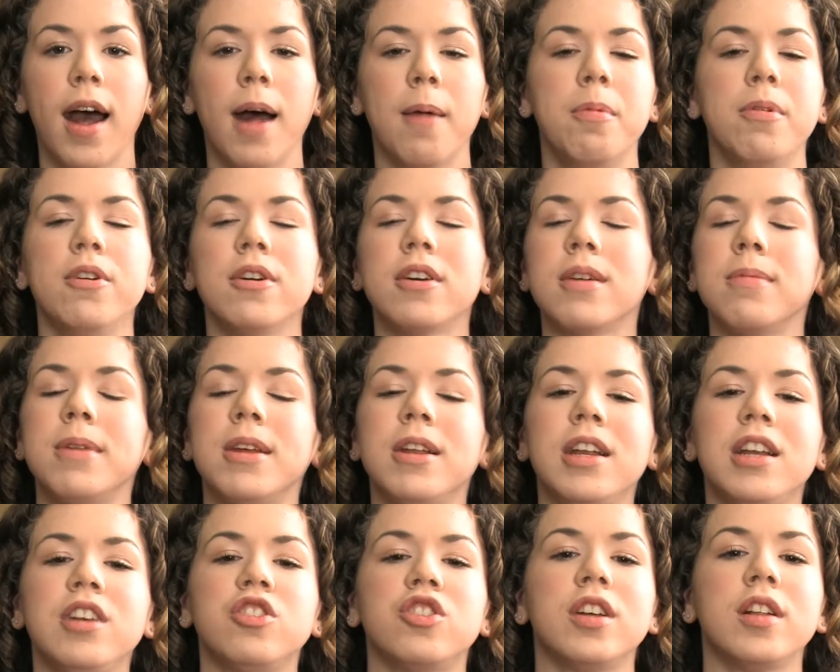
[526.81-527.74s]
A blue
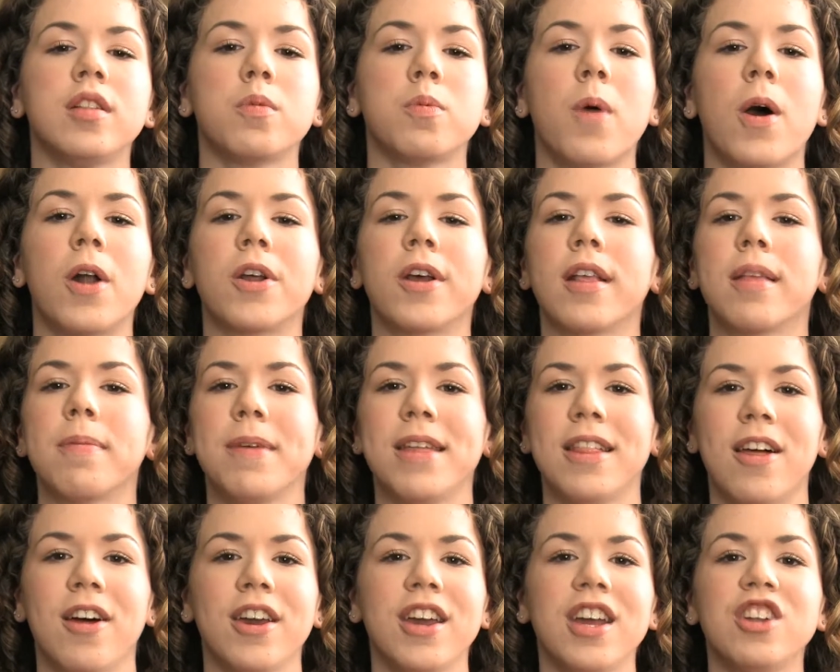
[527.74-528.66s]
community treats water as
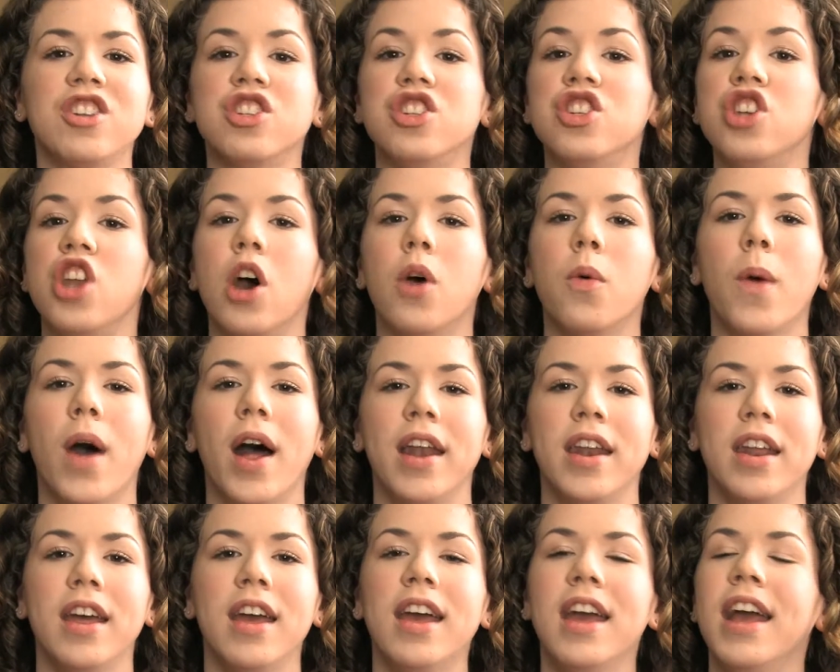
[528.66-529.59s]
belonging to no
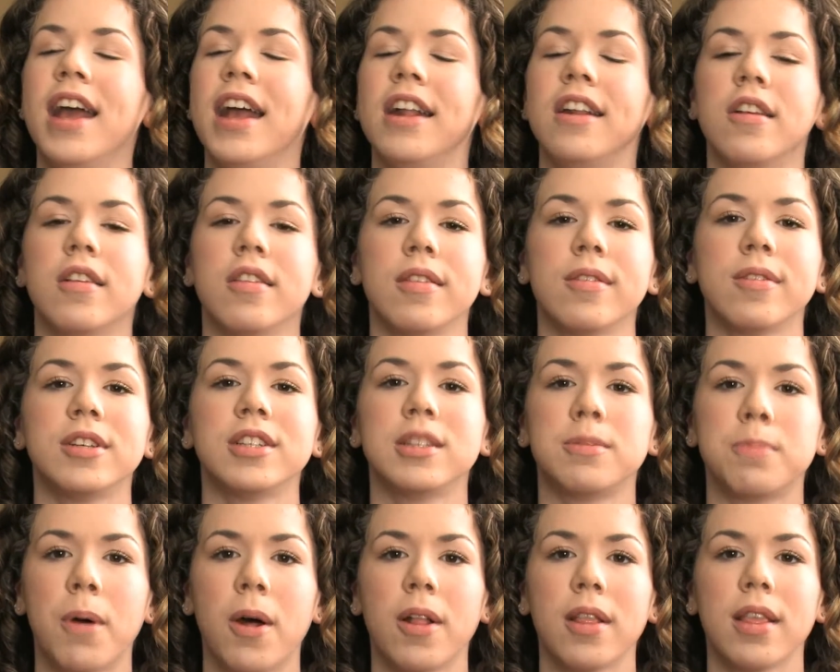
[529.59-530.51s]
one, and is the
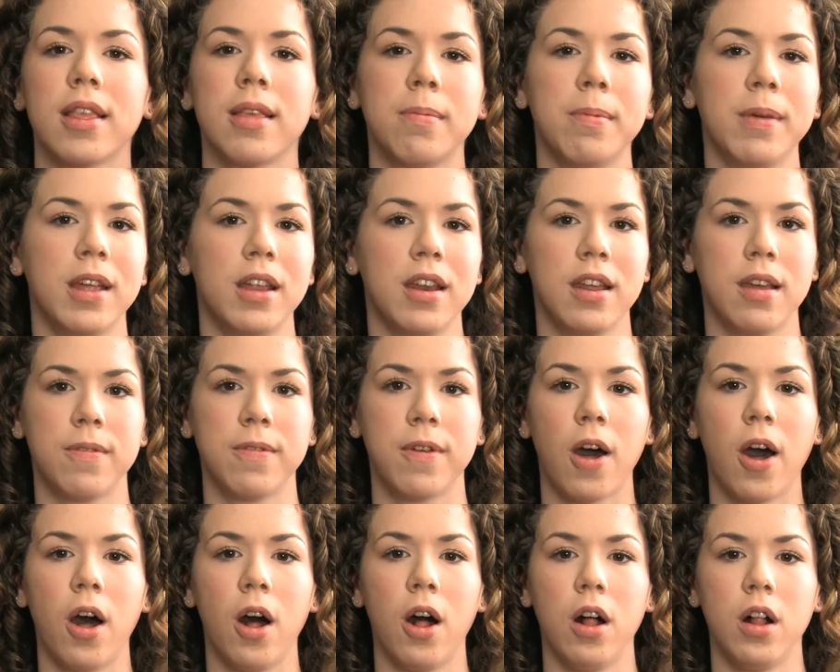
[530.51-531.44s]
responsibility of
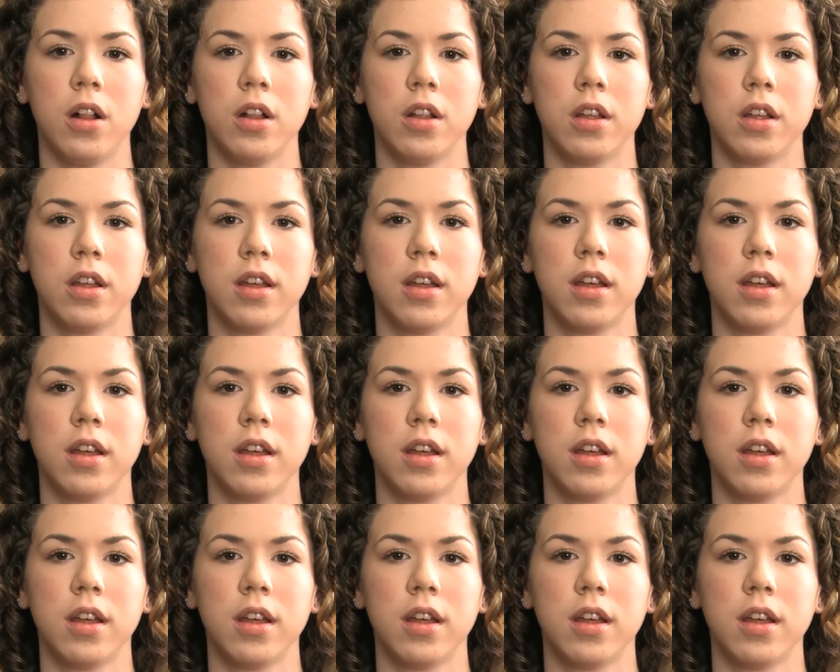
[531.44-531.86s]
all.